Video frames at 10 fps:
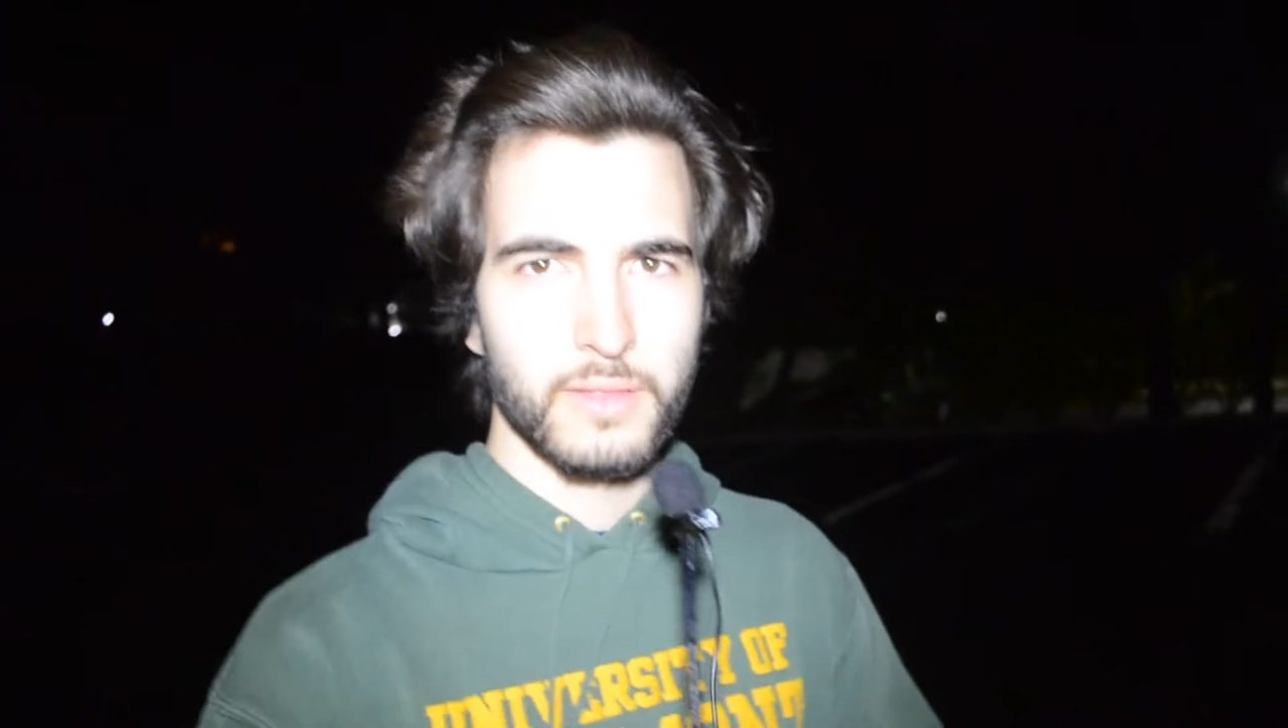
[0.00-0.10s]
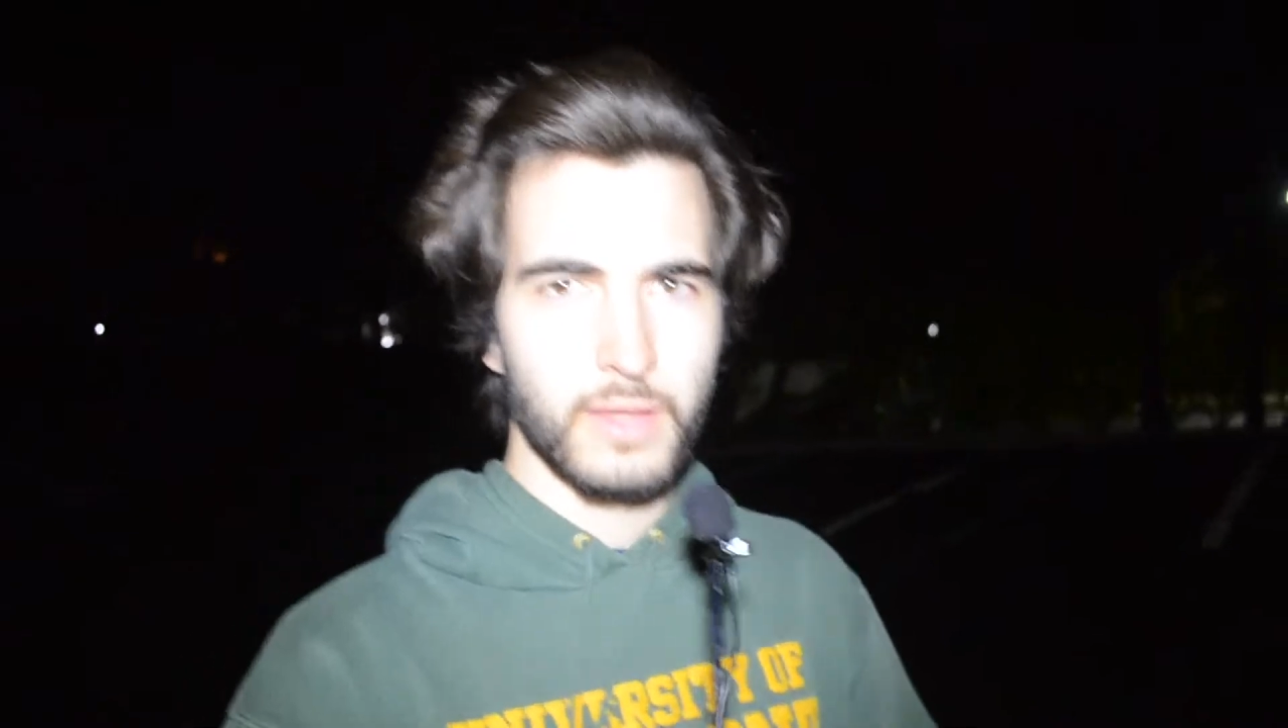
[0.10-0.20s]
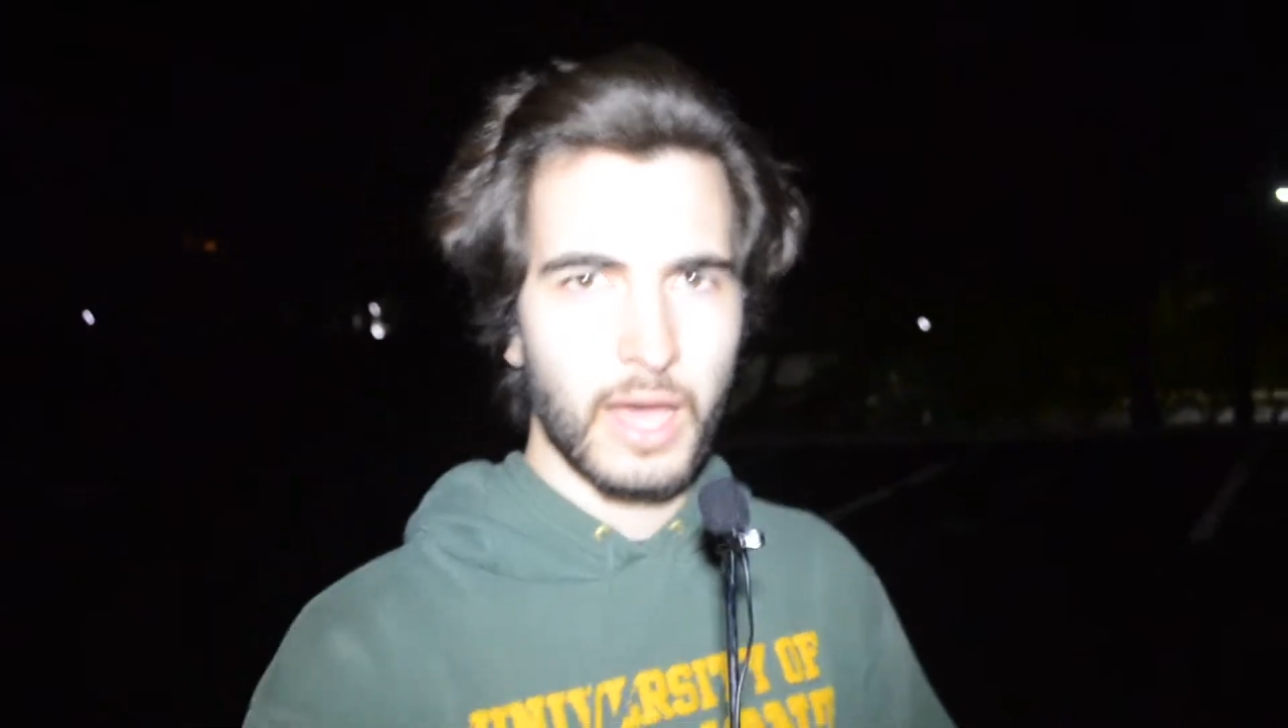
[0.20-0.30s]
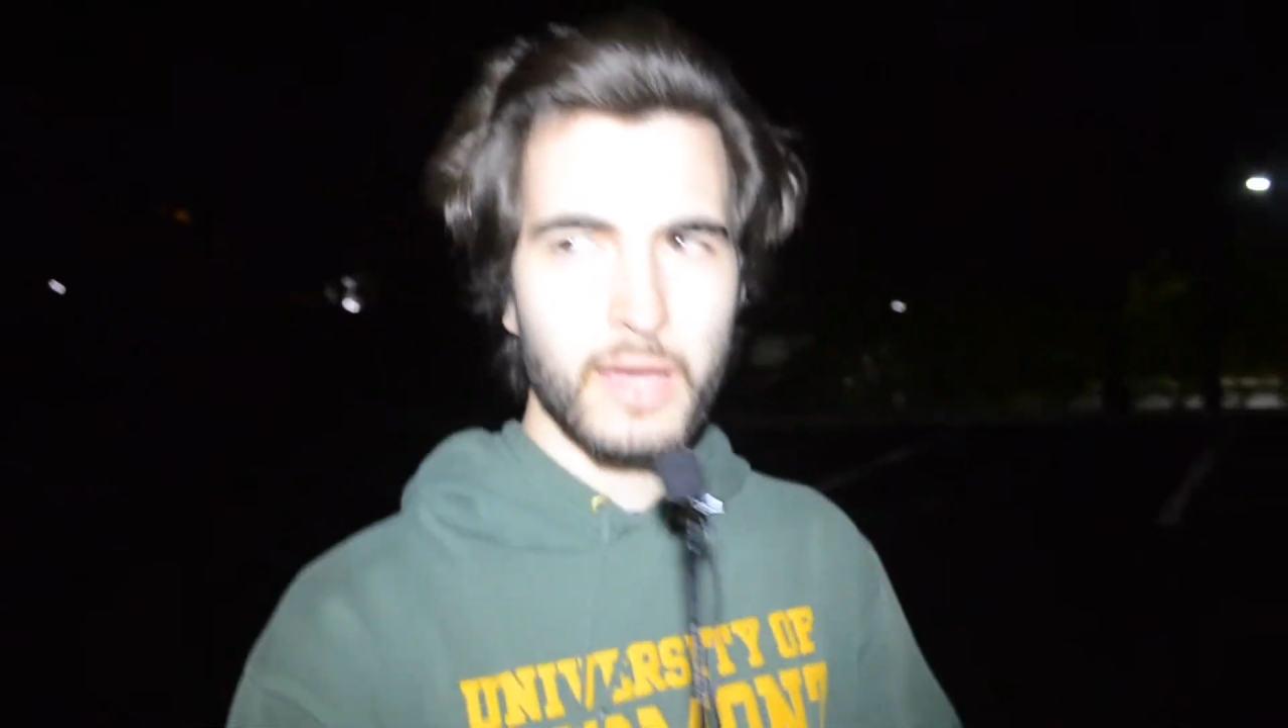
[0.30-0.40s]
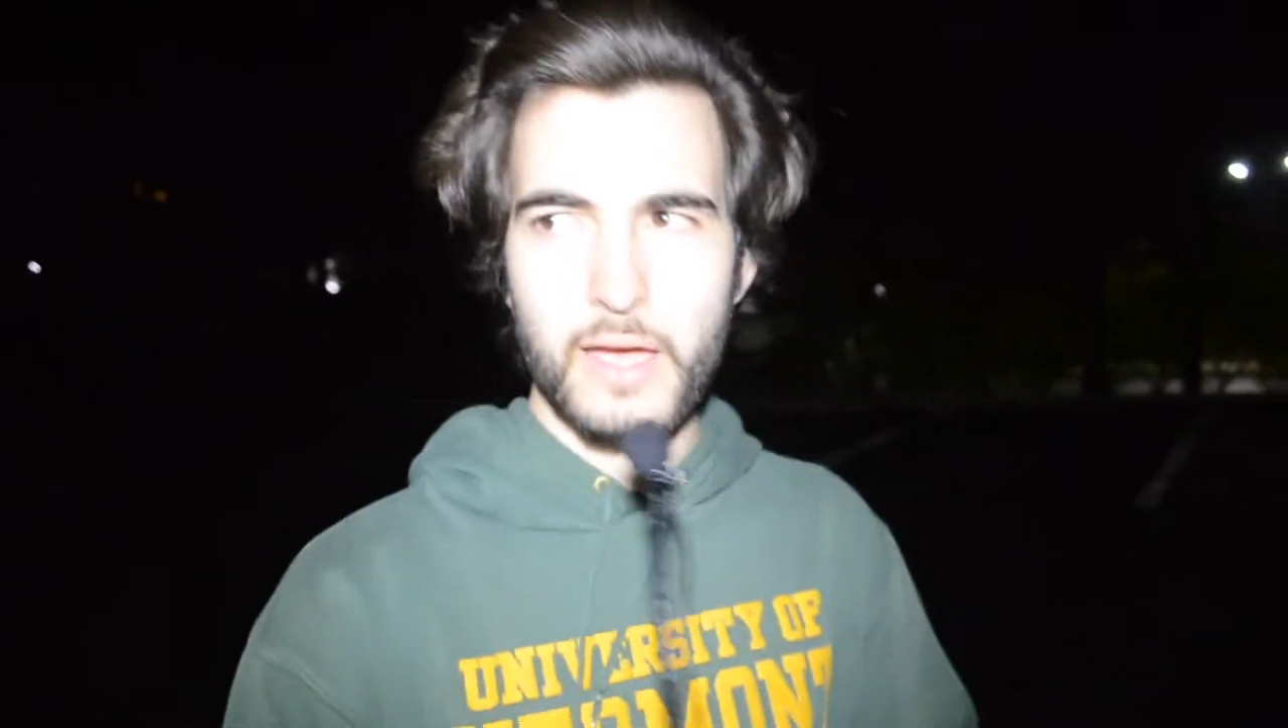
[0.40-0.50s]

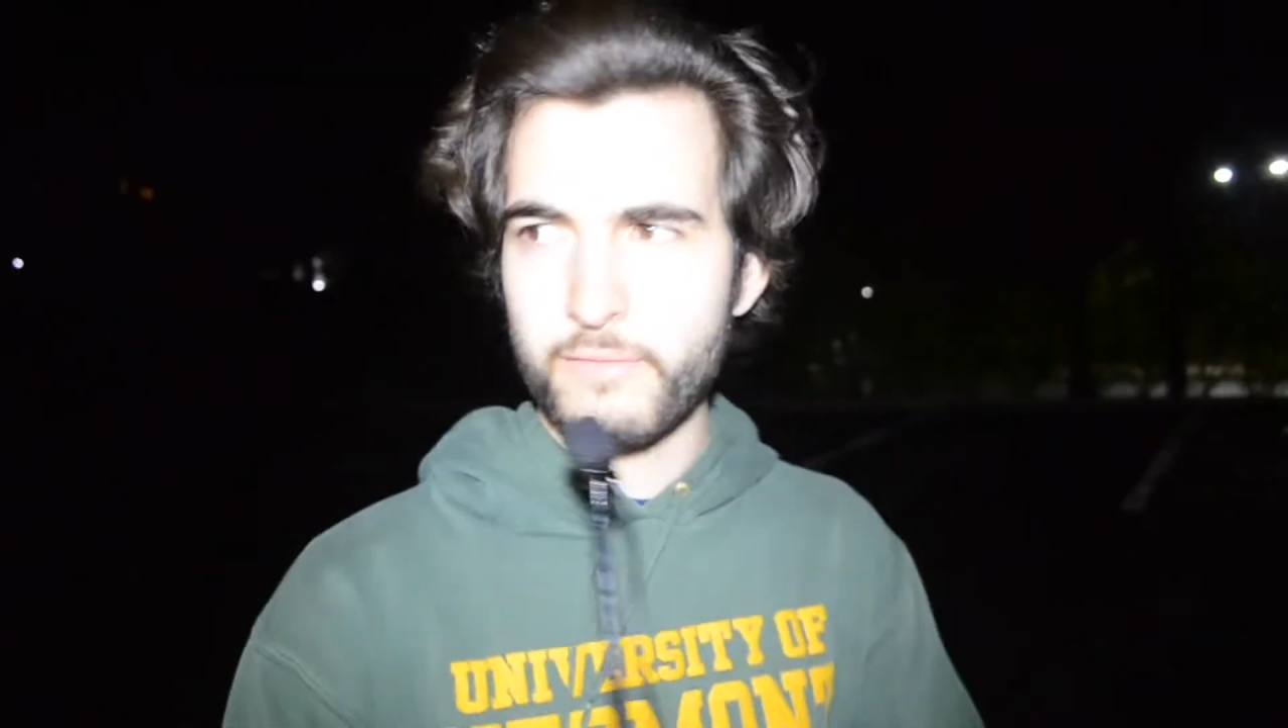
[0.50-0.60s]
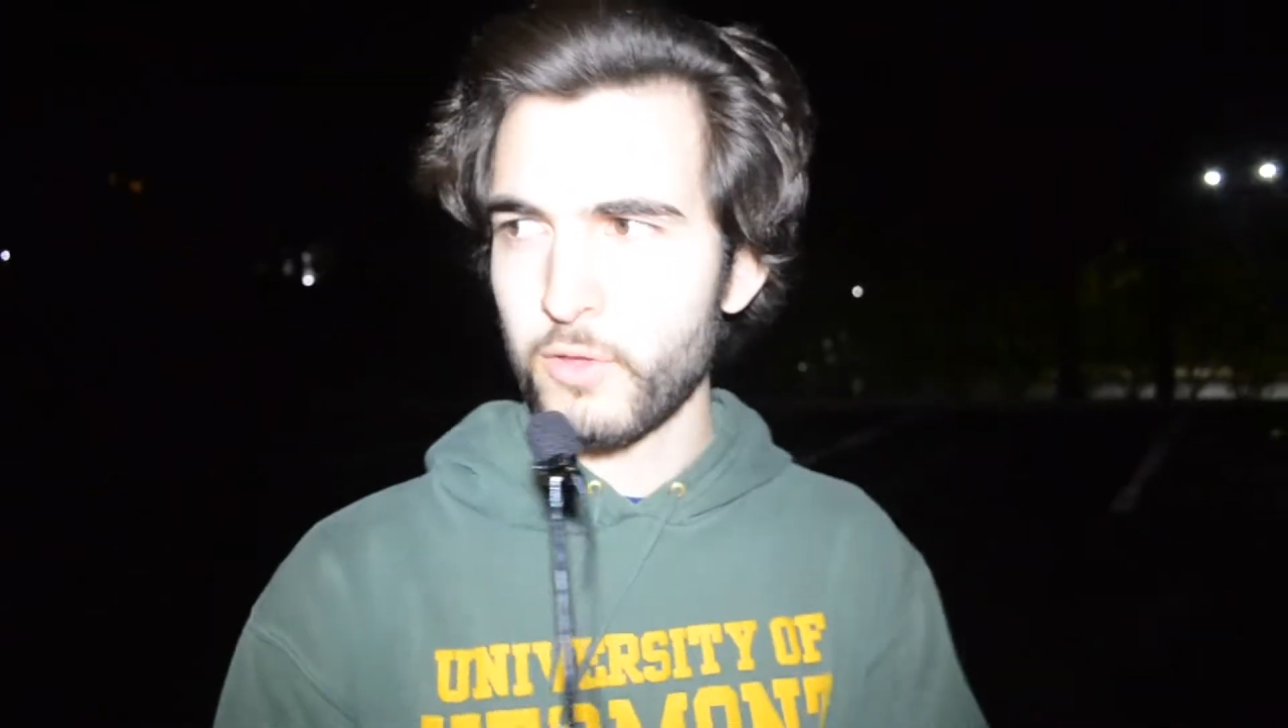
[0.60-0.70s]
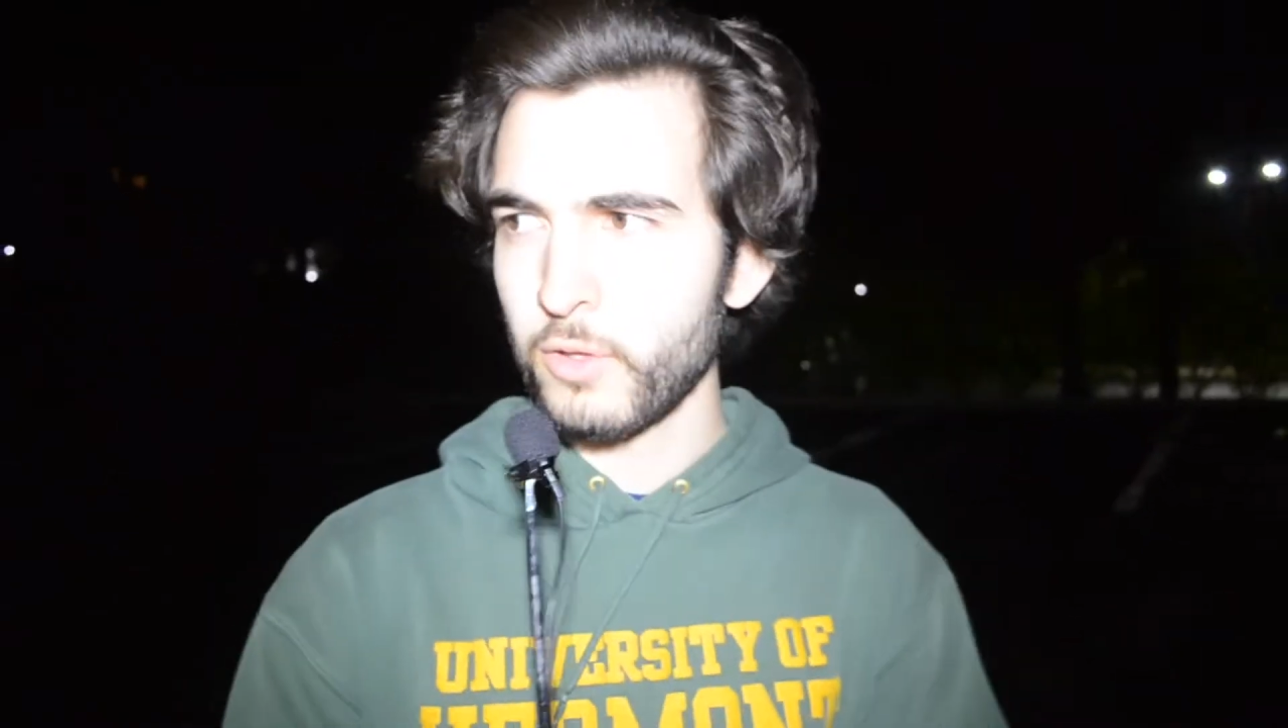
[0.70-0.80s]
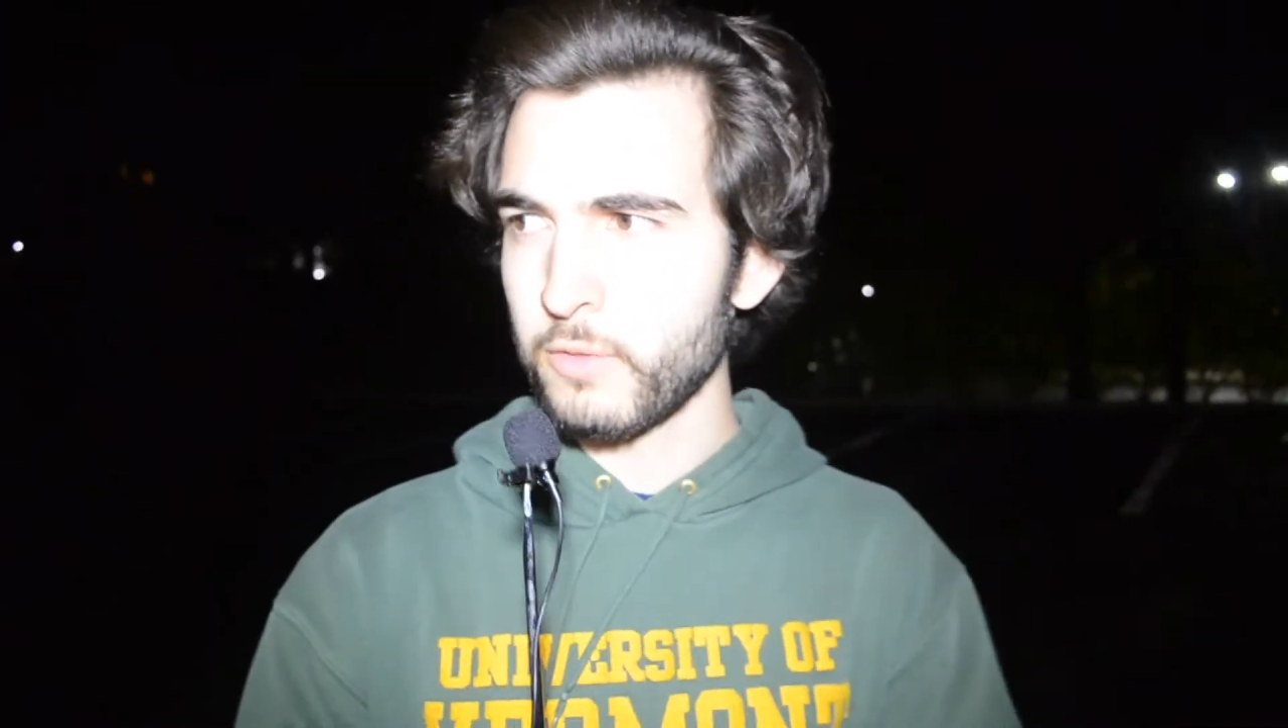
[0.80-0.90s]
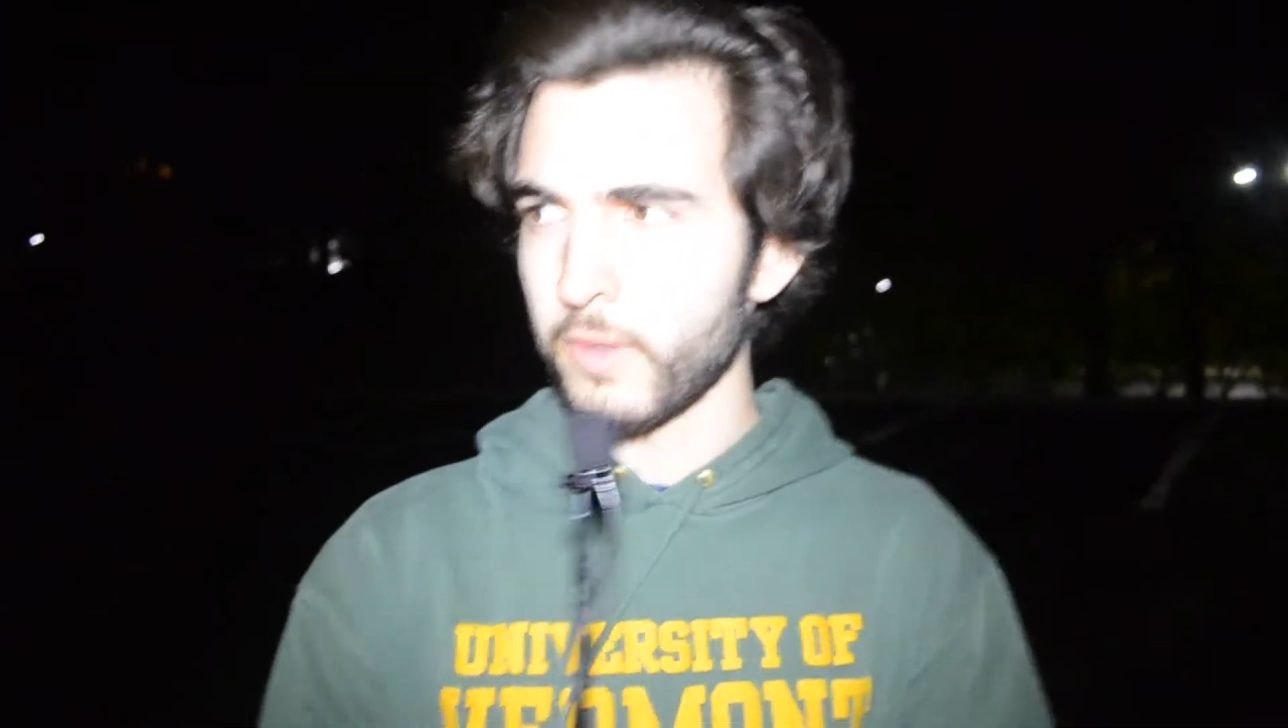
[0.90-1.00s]
I have the only